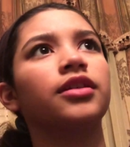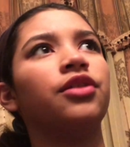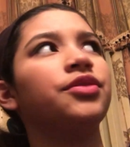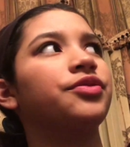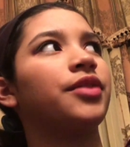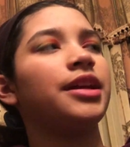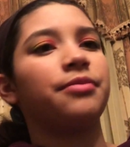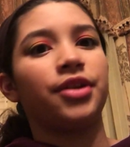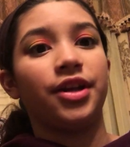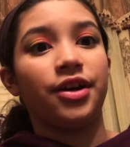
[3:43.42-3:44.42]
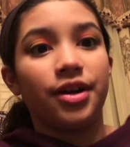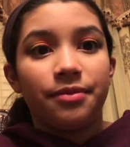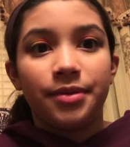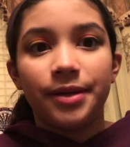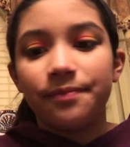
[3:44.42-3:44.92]
Oh, it's raining pretty
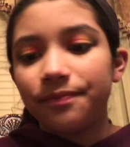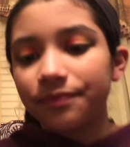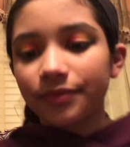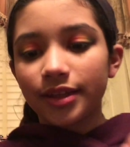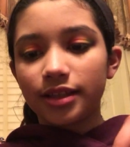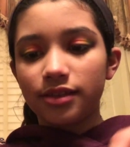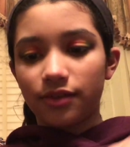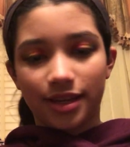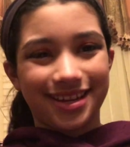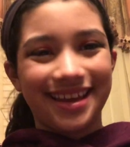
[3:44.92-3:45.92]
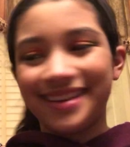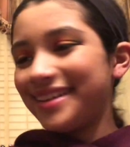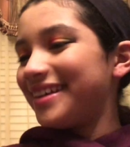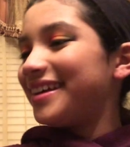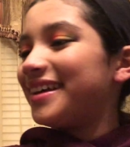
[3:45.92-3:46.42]
hard, but it's okay.
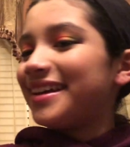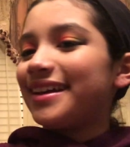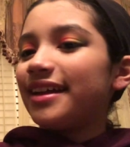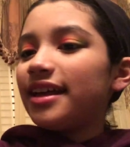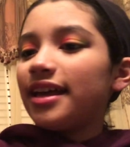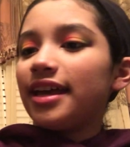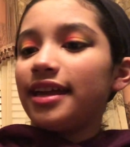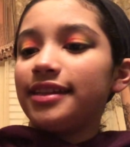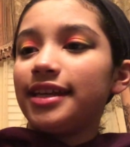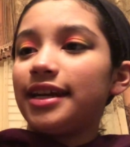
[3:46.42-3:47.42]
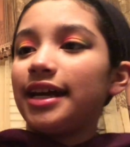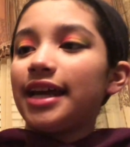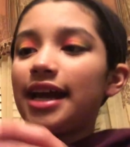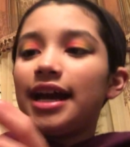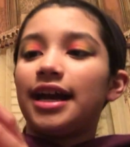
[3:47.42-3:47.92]
And then I
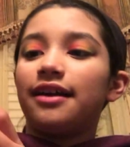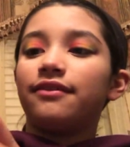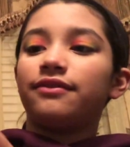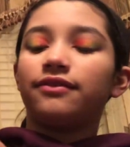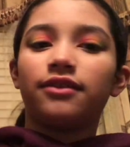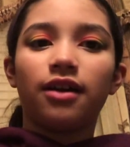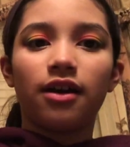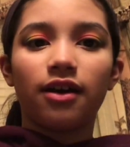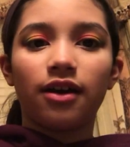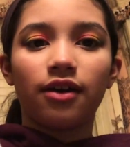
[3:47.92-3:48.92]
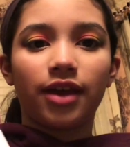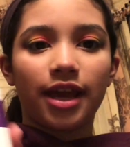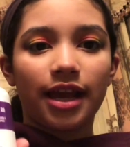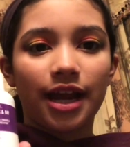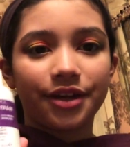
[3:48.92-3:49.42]
have,
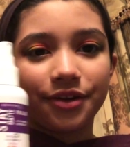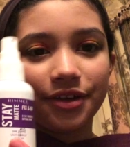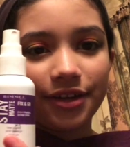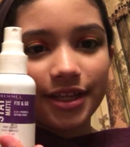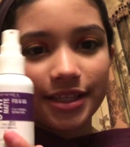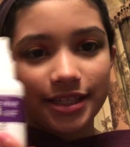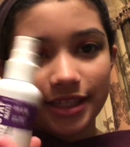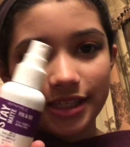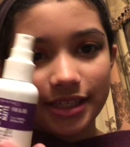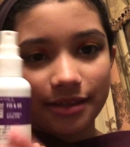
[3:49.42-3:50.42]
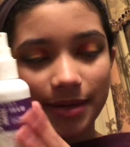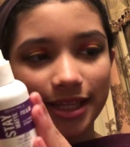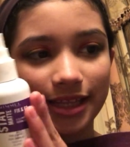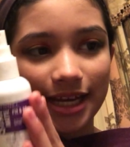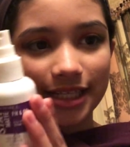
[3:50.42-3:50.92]
okay, I know y'all didn't see this in my
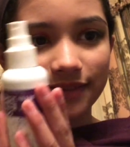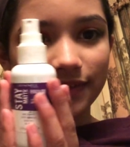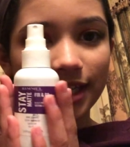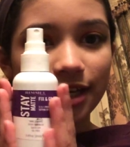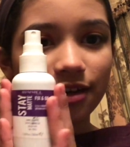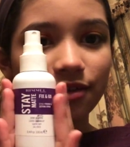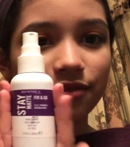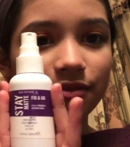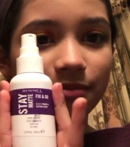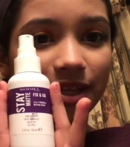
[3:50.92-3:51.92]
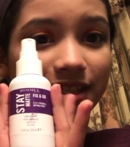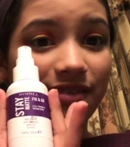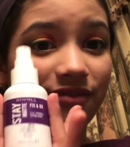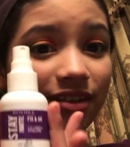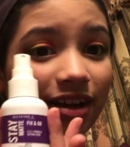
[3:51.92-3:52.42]
last video, because
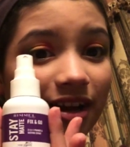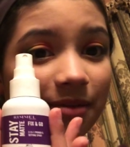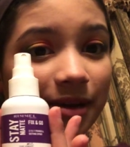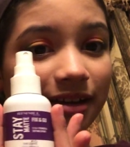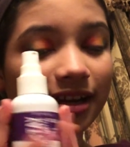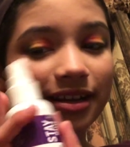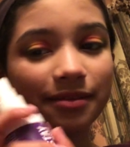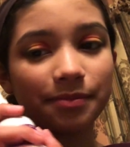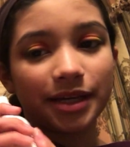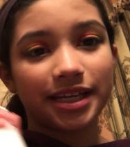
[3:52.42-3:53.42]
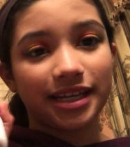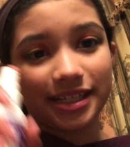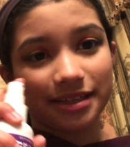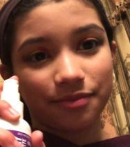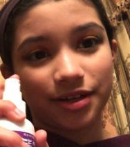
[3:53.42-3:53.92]
I forgot about it, but I
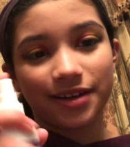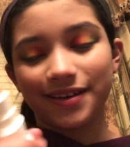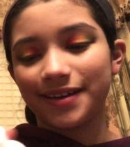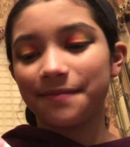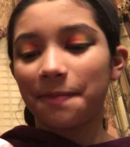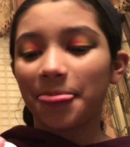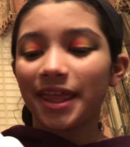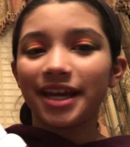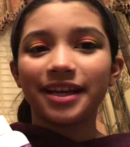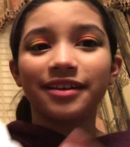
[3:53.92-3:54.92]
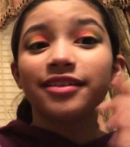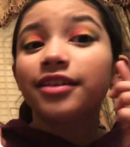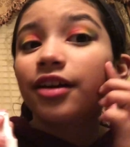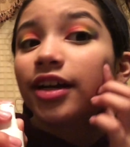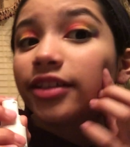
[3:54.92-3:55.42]
did put it on.
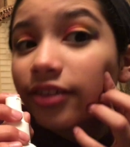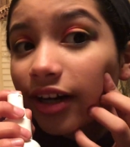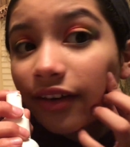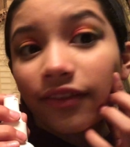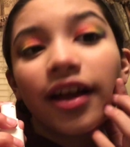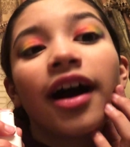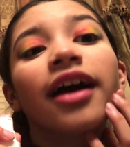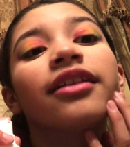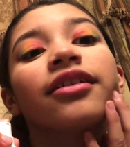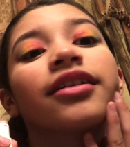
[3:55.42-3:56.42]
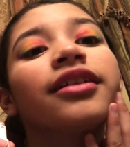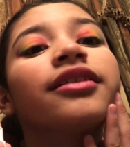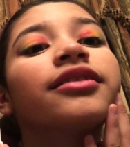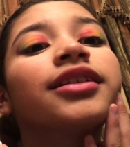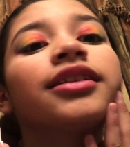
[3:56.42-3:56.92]
You know, I still have the eye look. It
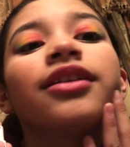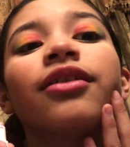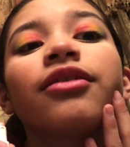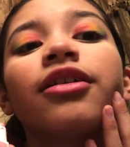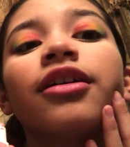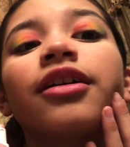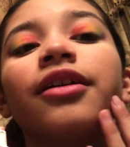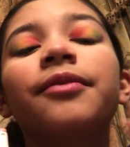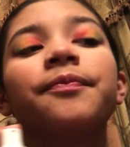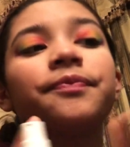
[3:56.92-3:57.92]
looks so good.